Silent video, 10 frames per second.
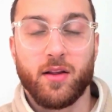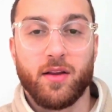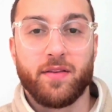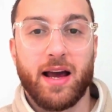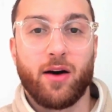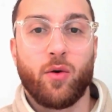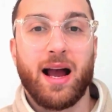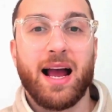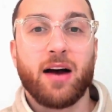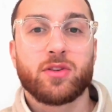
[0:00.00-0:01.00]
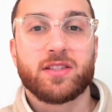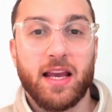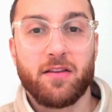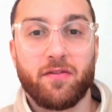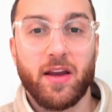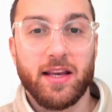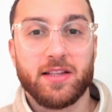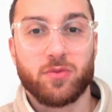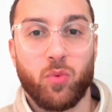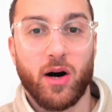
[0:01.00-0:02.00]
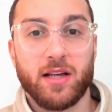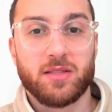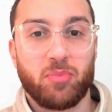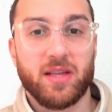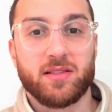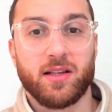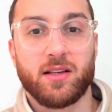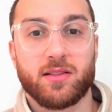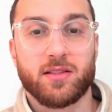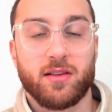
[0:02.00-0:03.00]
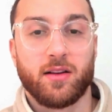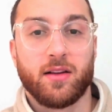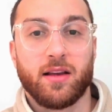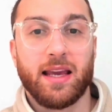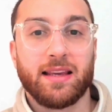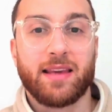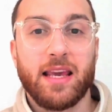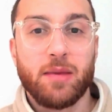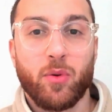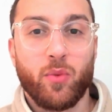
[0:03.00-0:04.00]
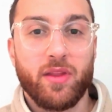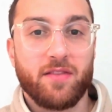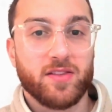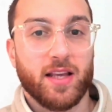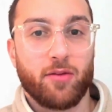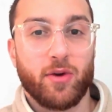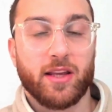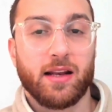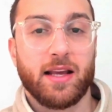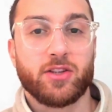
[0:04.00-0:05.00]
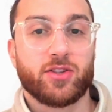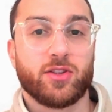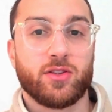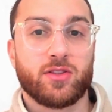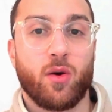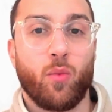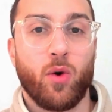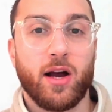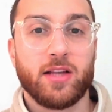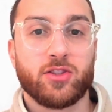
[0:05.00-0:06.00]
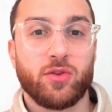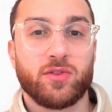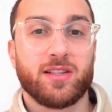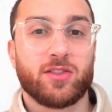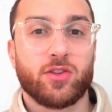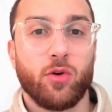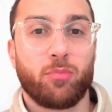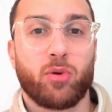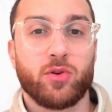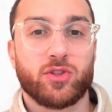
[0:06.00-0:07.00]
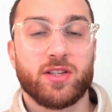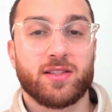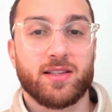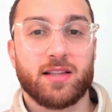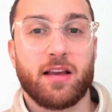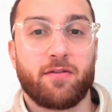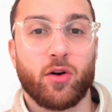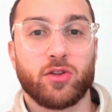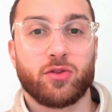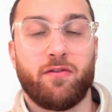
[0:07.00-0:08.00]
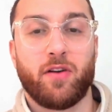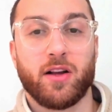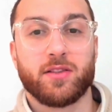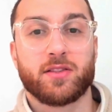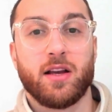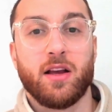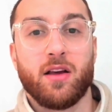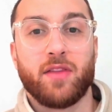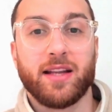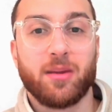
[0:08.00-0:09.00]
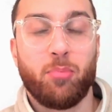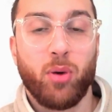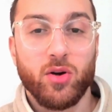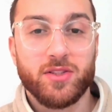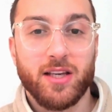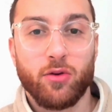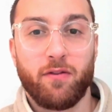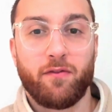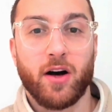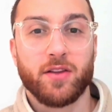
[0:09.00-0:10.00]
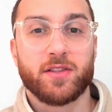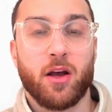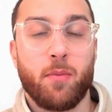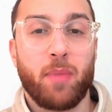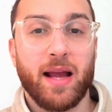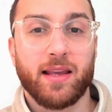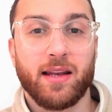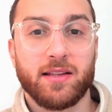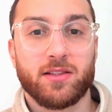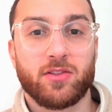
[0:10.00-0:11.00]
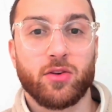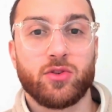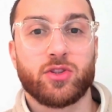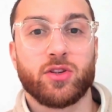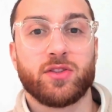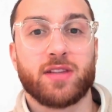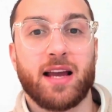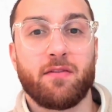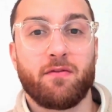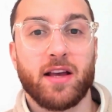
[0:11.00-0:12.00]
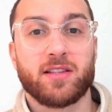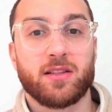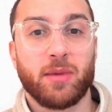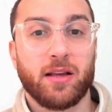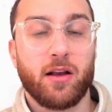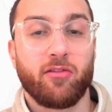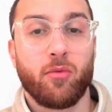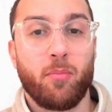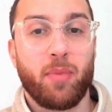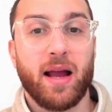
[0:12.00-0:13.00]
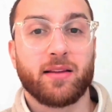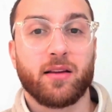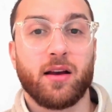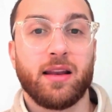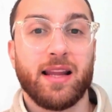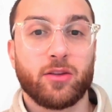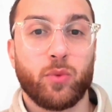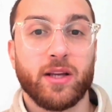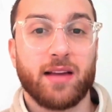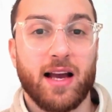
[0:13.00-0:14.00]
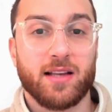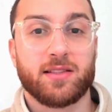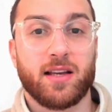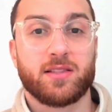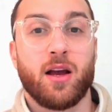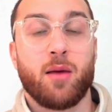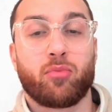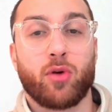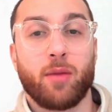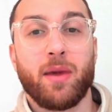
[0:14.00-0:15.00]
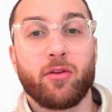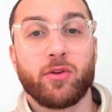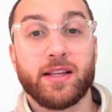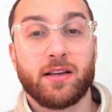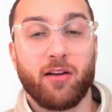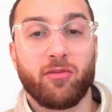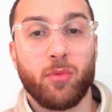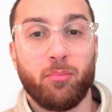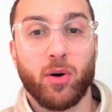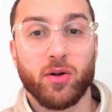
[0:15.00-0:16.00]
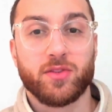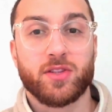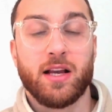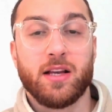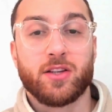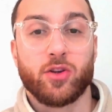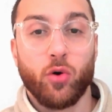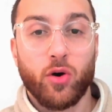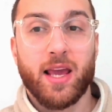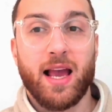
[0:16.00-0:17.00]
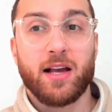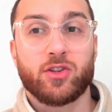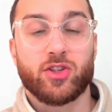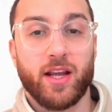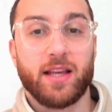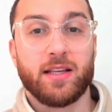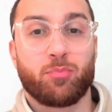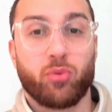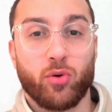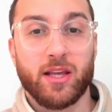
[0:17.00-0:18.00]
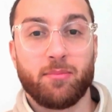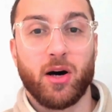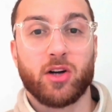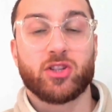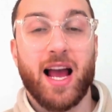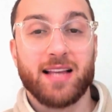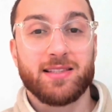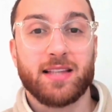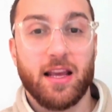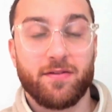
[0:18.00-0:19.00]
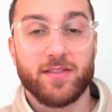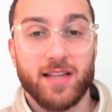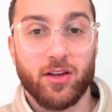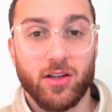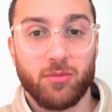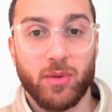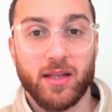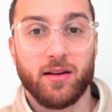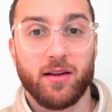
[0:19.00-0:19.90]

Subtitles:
Now, how safe is Wise Business? In keeping with FCA regulations, Wise uses 2 approaches to safeguard your funds. They deposit your funds at banking institutions and invest them in government-backed liquid assets, primarily government bonds. So your cash is pretty much as safe as it could be.